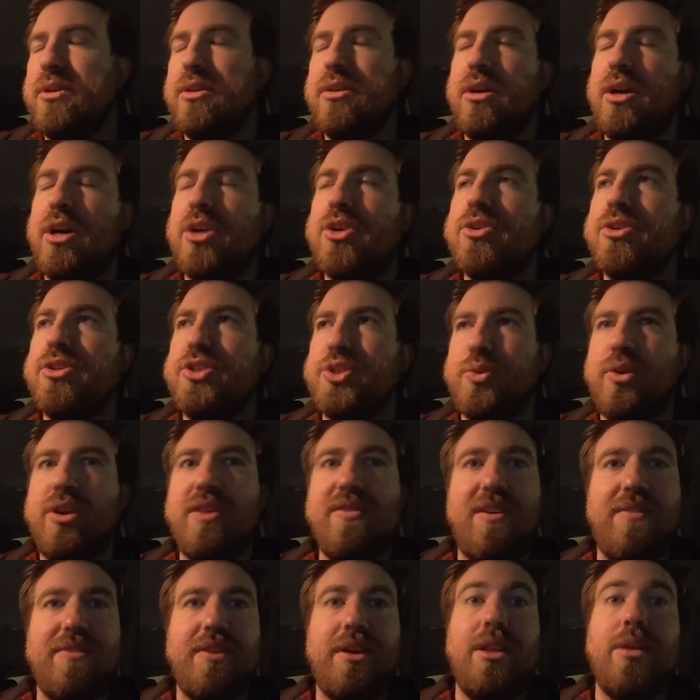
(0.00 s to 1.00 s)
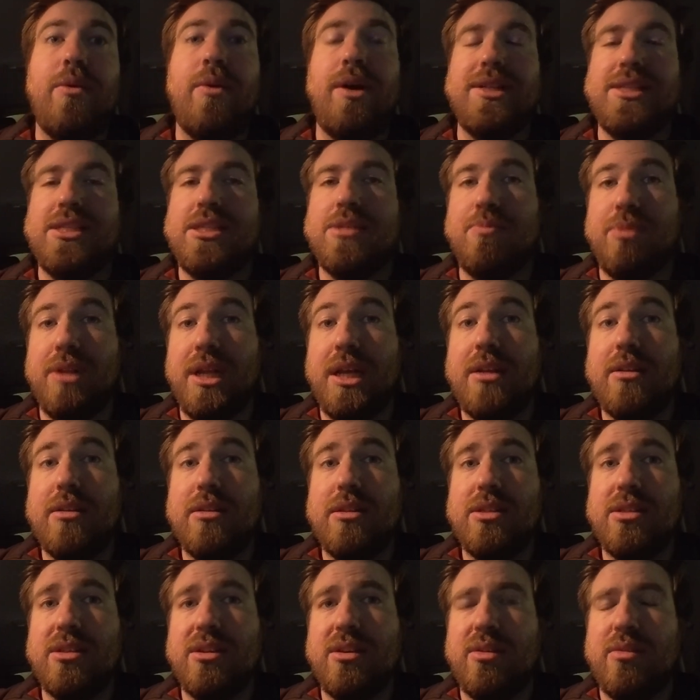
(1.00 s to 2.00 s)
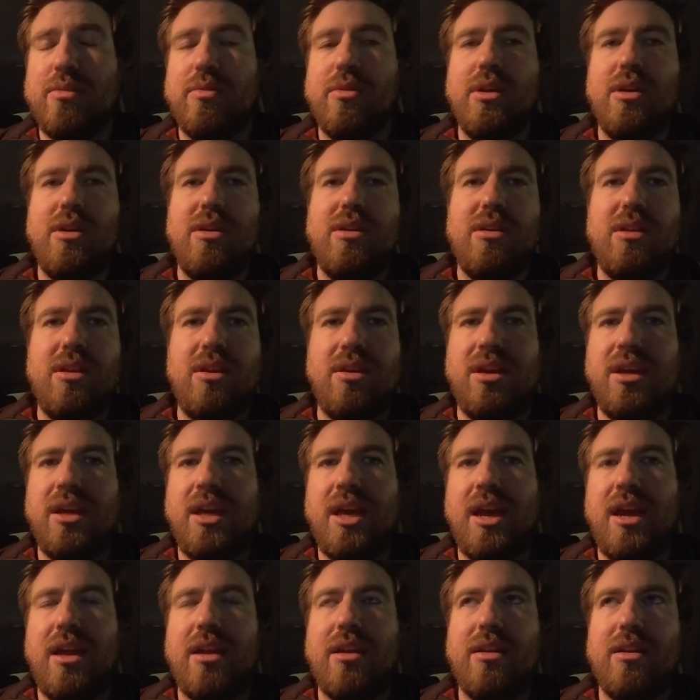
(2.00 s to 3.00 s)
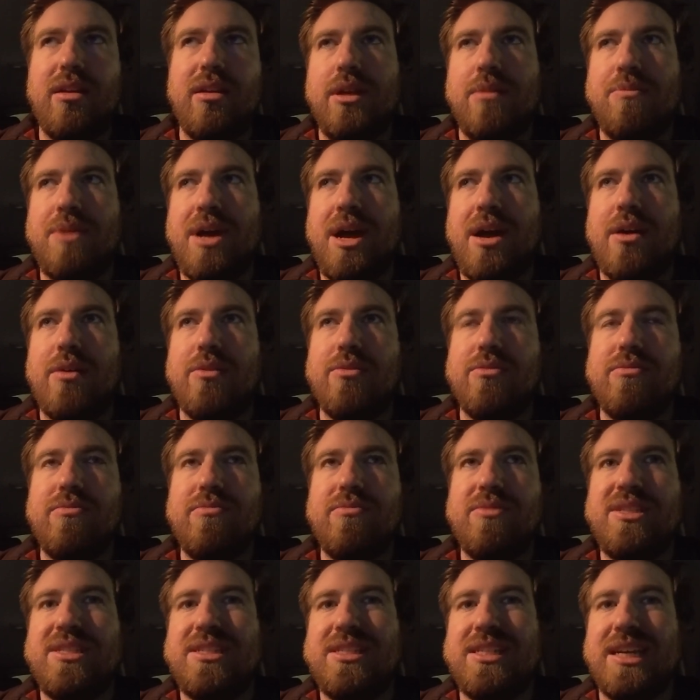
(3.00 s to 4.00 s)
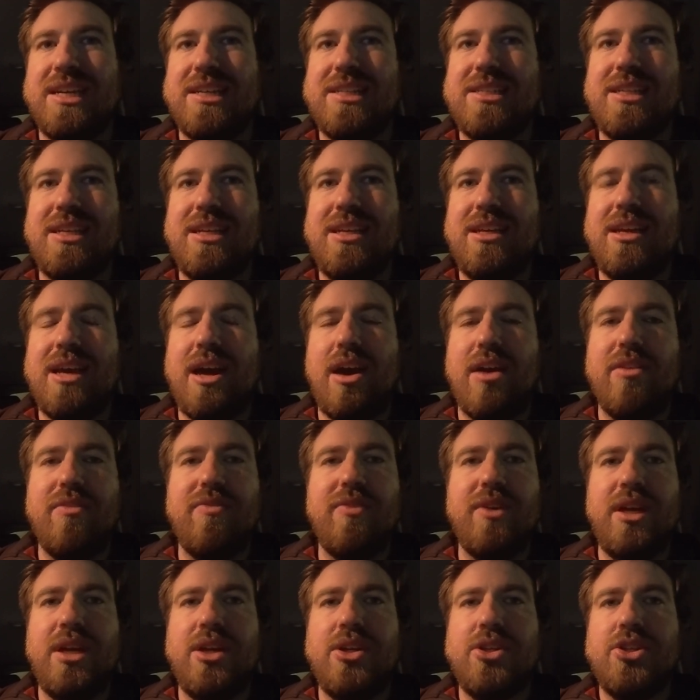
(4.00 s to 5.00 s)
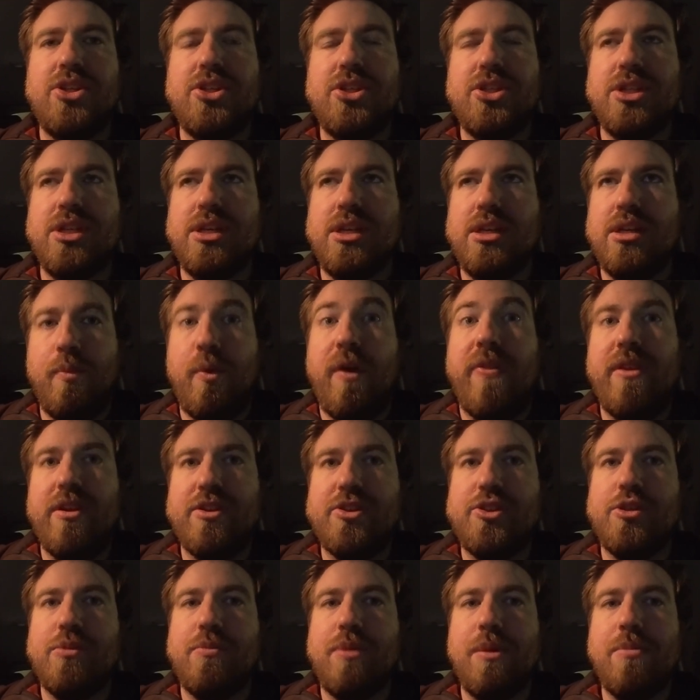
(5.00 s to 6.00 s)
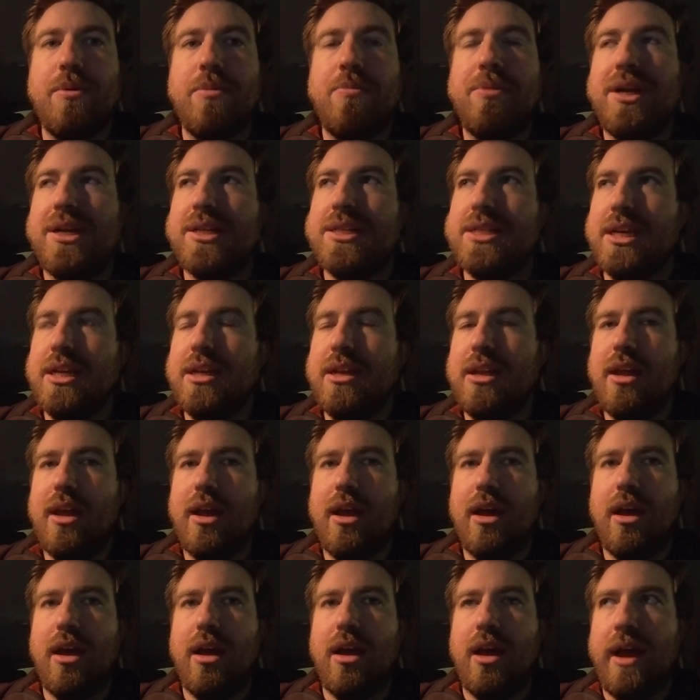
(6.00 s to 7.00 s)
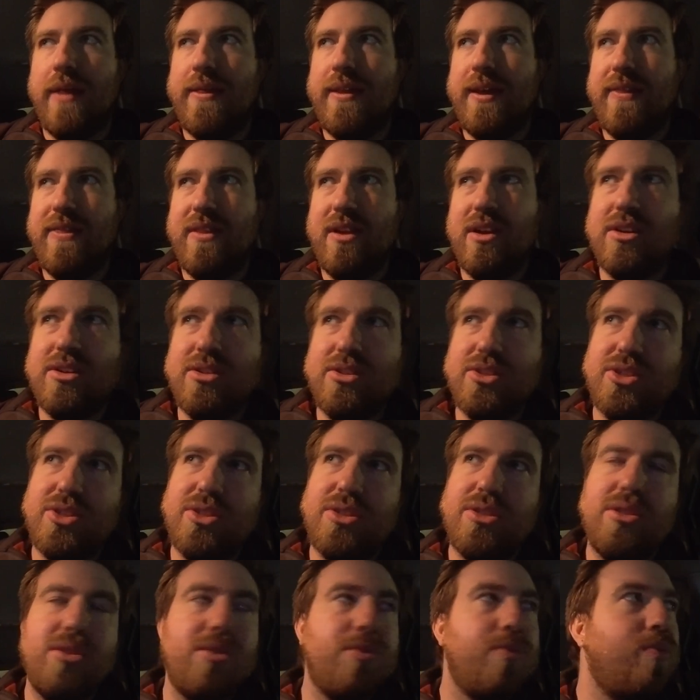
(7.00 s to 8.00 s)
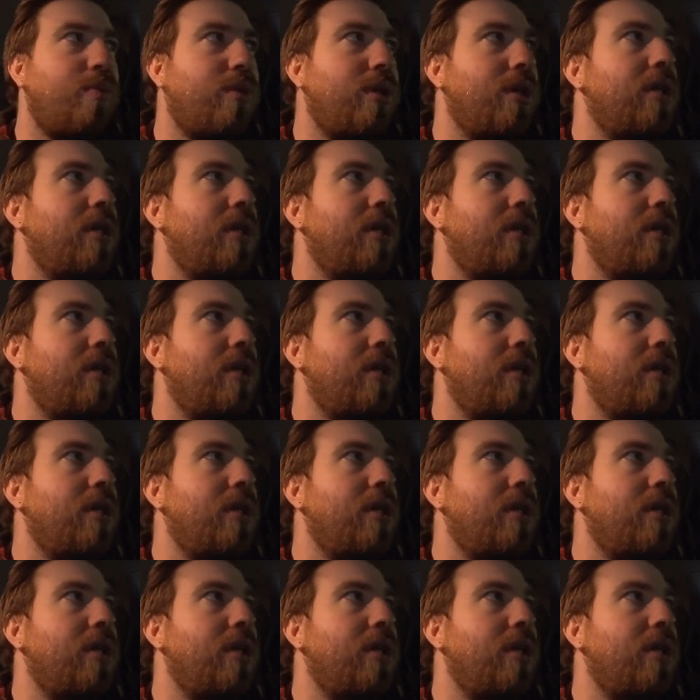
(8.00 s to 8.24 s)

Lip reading: 125 kilowatts split, so you can get about 60 out of each when there's 2 people plugged in, and then there's